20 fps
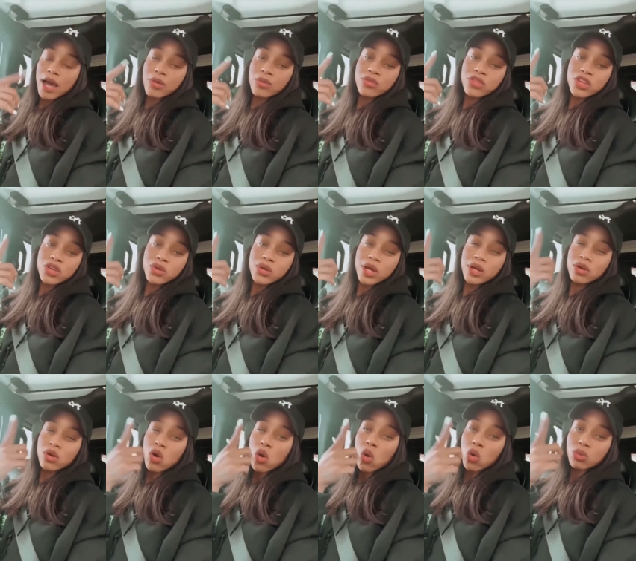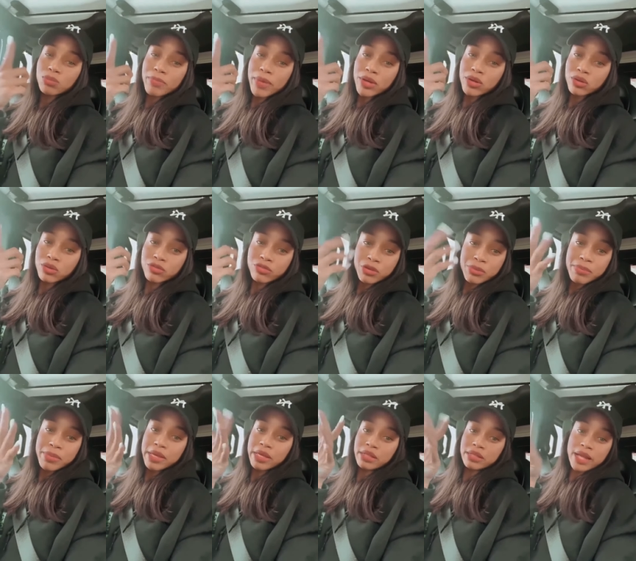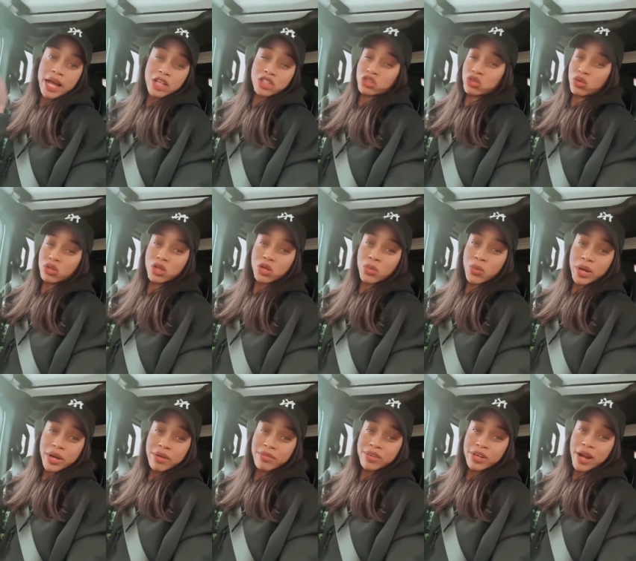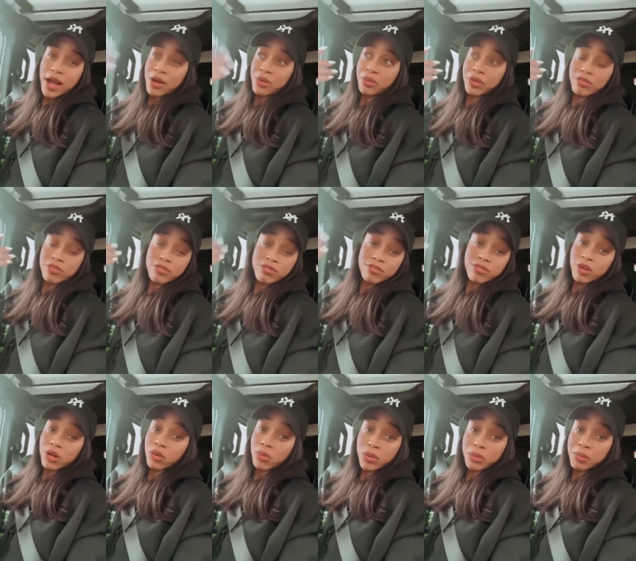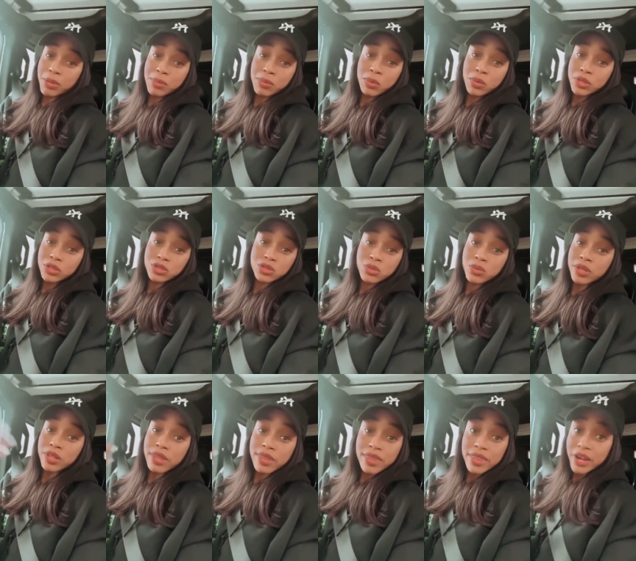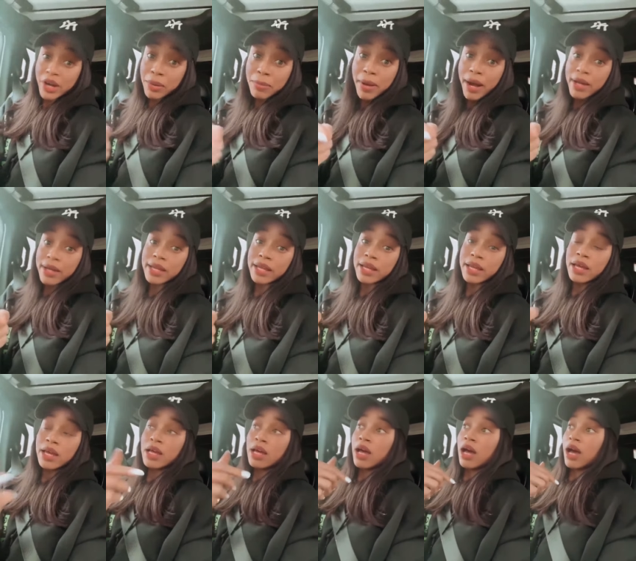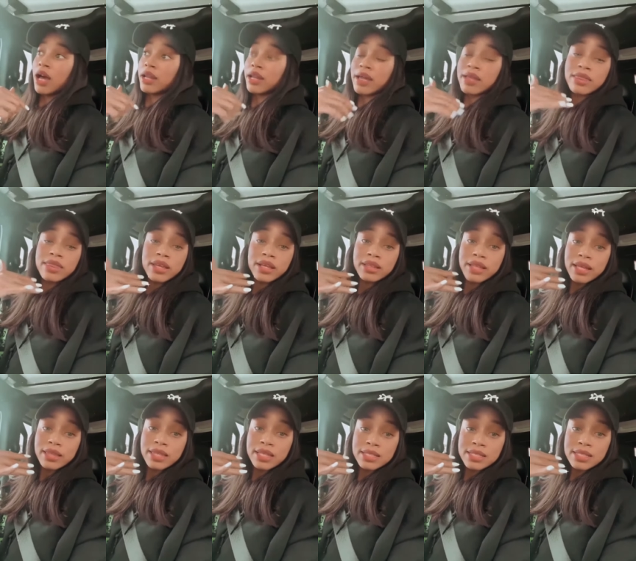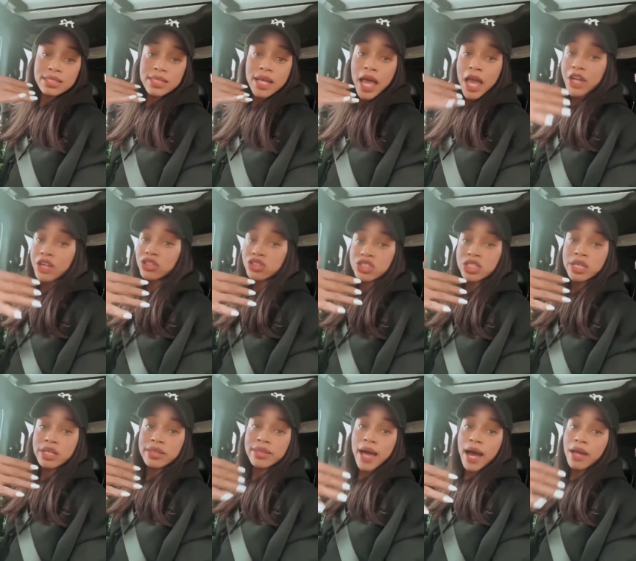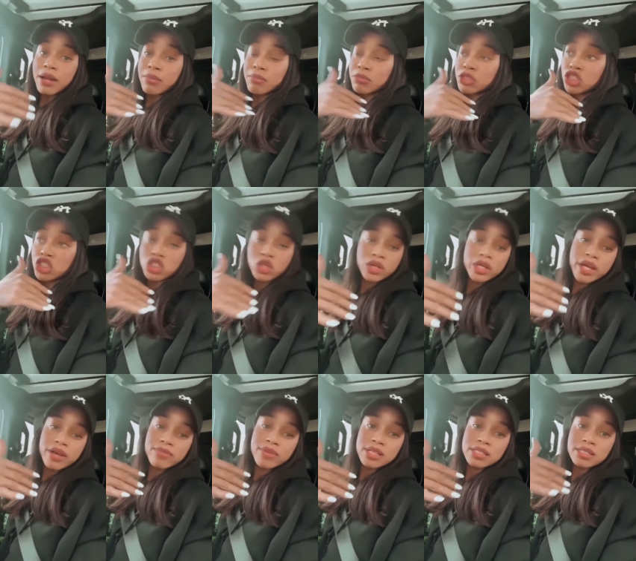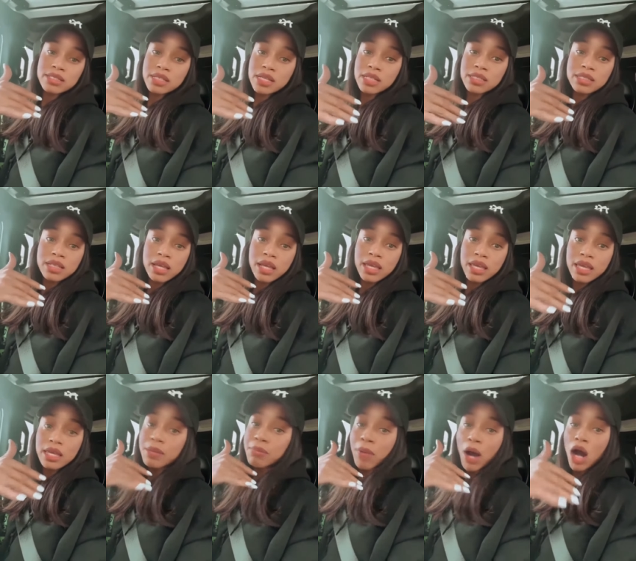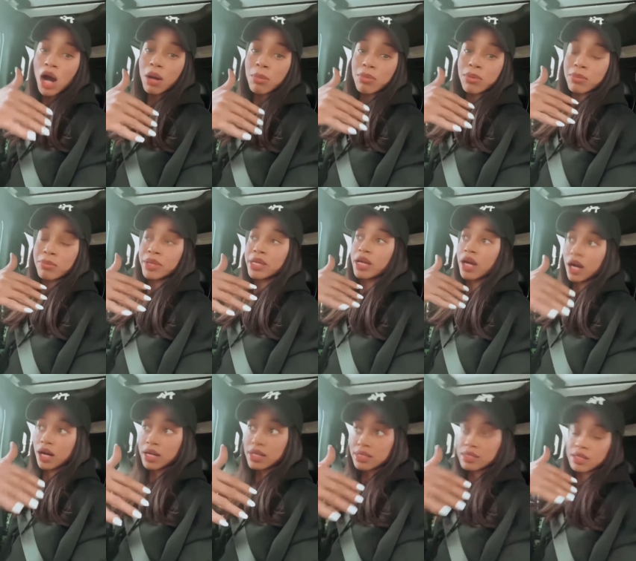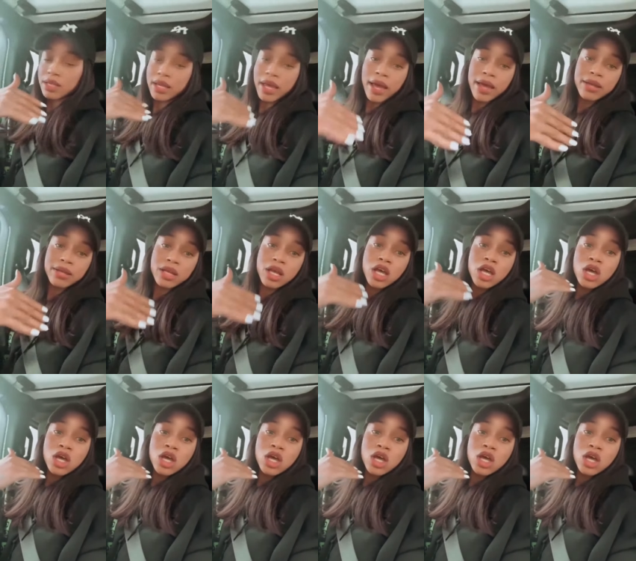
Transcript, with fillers: don't think you get a gold medal for being natural or whatever. I don't give a fuck what people want to do with their body. And I think that this is the energy that majority of us need to keep up because, again,